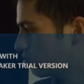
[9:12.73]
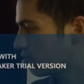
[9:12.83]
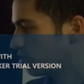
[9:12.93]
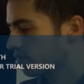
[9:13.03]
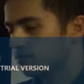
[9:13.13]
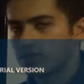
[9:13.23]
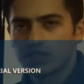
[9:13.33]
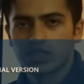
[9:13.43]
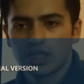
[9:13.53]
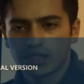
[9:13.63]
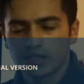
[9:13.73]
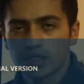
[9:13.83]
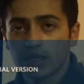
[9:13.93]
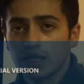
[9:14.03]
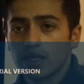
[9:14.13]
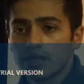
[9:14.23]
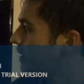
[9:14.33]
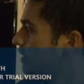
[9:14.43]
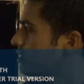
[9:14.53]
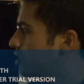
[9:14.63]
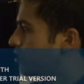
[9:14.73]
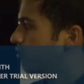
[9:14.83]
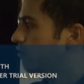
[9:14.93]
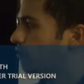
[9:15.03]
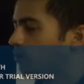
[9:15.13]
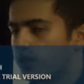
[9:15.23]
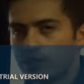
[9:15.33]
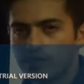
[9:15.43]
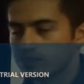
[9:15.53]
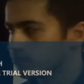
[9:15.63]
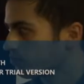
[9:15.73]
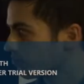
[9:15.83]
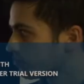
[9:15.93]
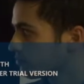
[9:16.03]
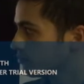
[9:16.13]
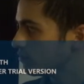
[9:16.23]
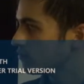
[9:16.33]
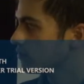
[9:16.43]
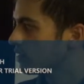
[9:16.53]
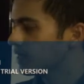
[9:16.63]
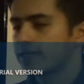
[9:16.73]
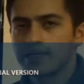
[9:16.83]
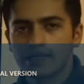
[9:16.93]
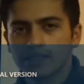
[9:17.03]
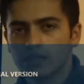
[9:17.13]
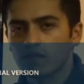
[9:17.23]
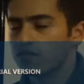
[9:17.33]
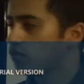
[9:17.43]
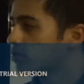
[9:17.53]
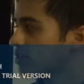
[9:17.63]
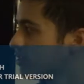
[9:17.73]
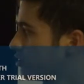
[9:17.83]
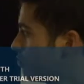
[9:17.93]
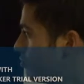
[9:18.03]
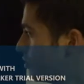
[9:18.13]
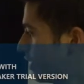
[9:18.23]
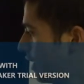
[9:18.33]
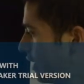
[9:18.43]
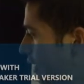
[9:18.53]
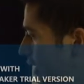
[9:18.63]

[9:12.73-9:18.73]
to certain change. The eGFP, that it is a fluorescence protein,